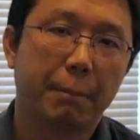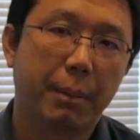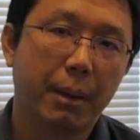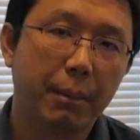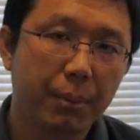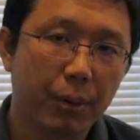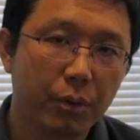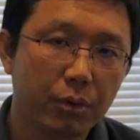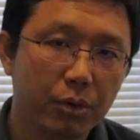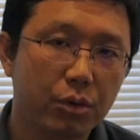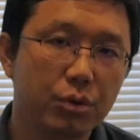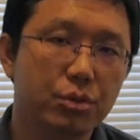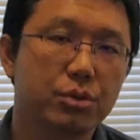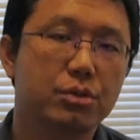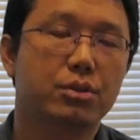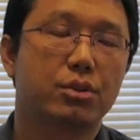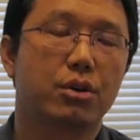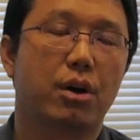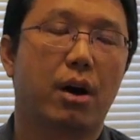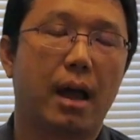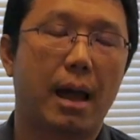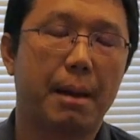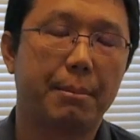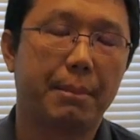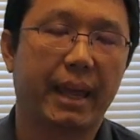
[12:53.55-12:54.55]
People use
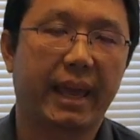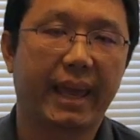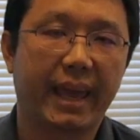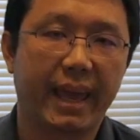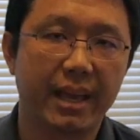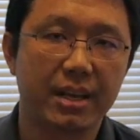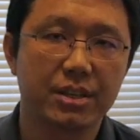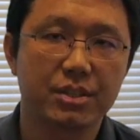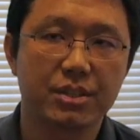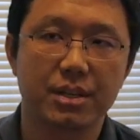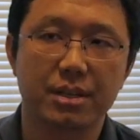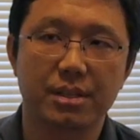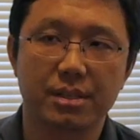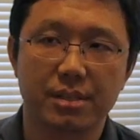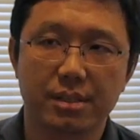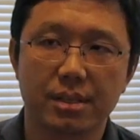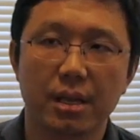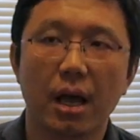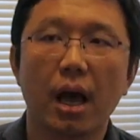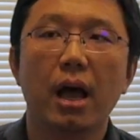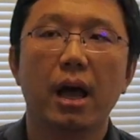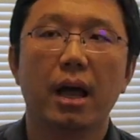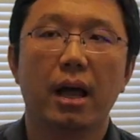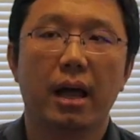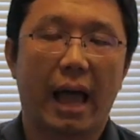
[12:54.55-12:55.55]
your
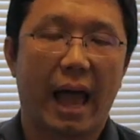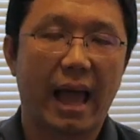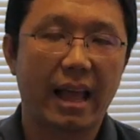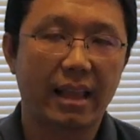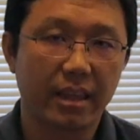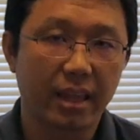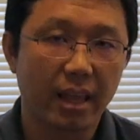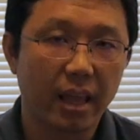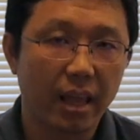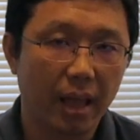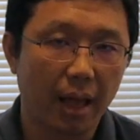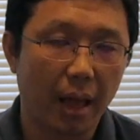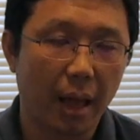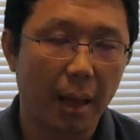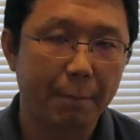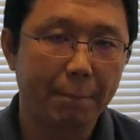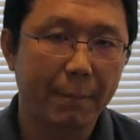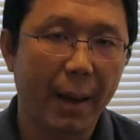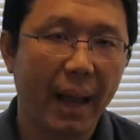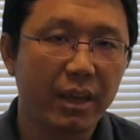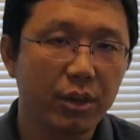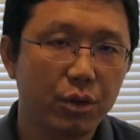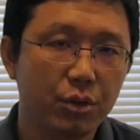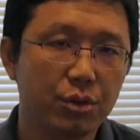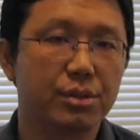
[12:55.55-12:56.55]
applications, and
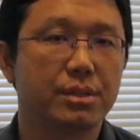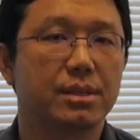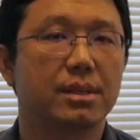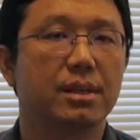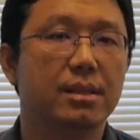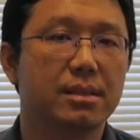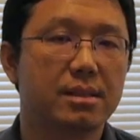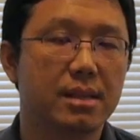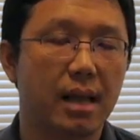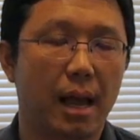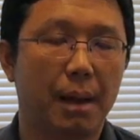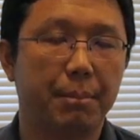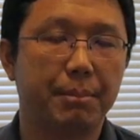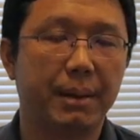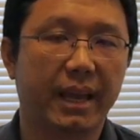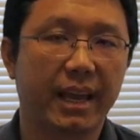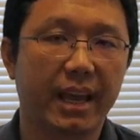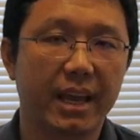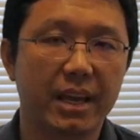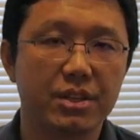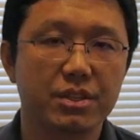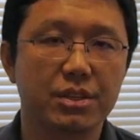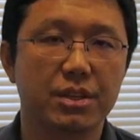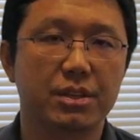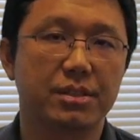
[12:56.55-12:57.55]
by using the
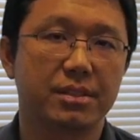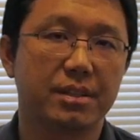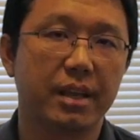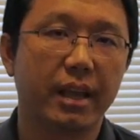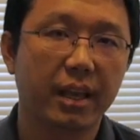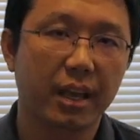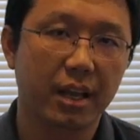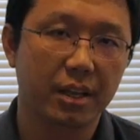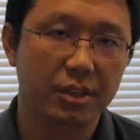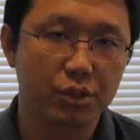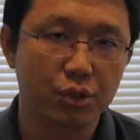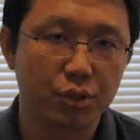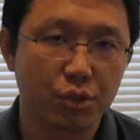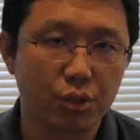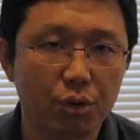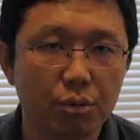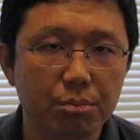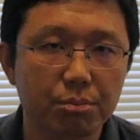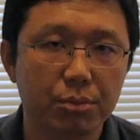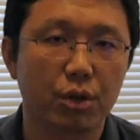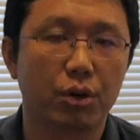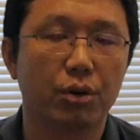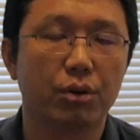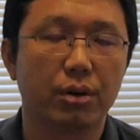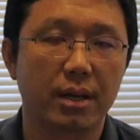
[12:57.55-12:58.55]
applications, they
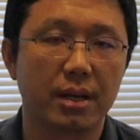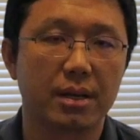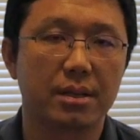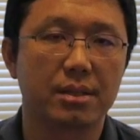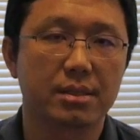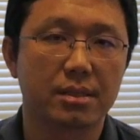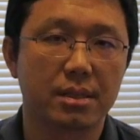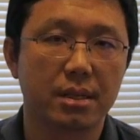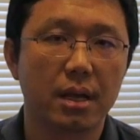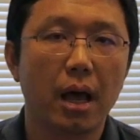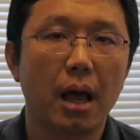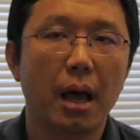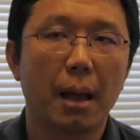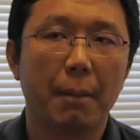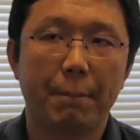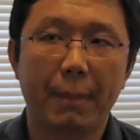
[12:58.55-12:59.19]
consume tokens.